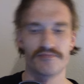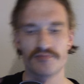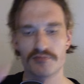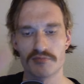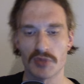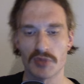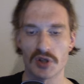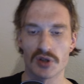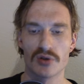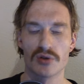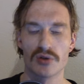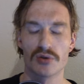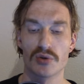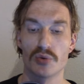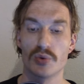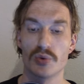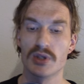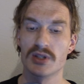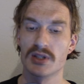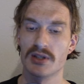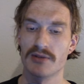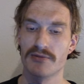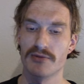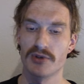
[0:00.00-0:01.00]
Makoko
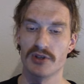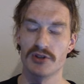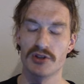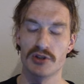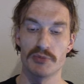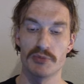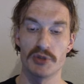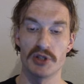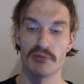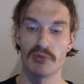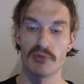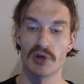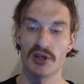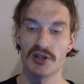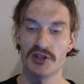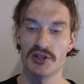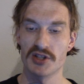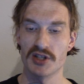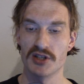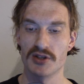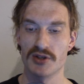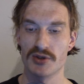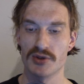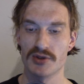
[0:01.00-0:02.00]
waterfront to be demolished,
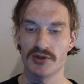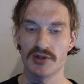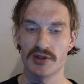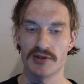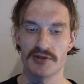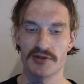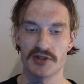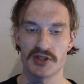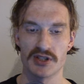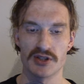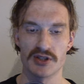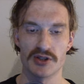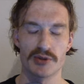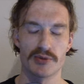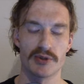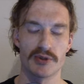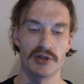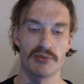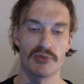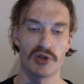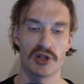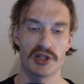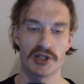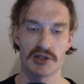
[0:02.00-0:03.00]
and dozens of stilts were
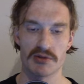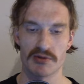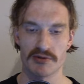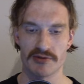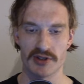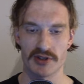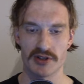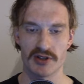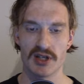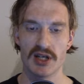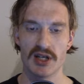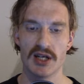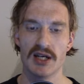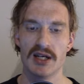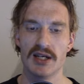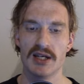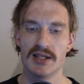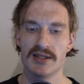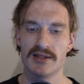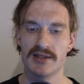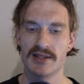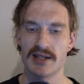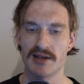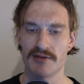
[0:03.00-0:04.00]
demolished within
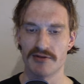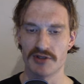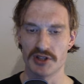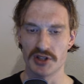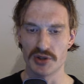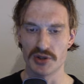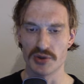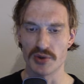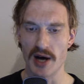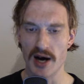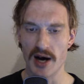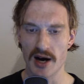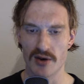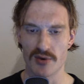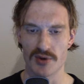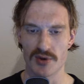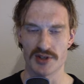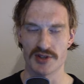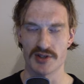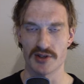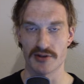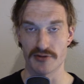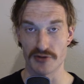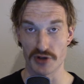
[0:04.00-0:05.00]
72 hours
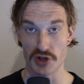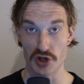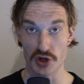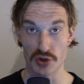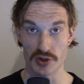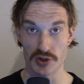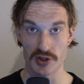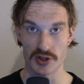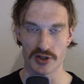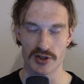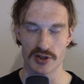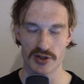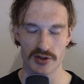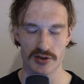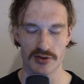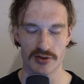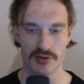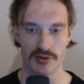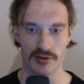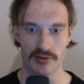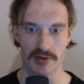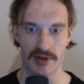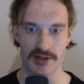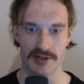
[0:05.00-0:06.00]
of notice to
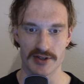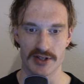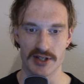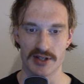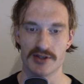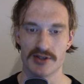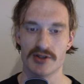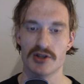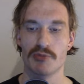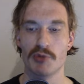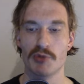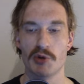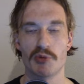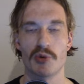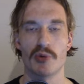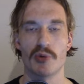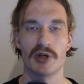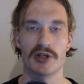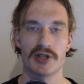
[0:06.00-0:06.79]
the residents, so people were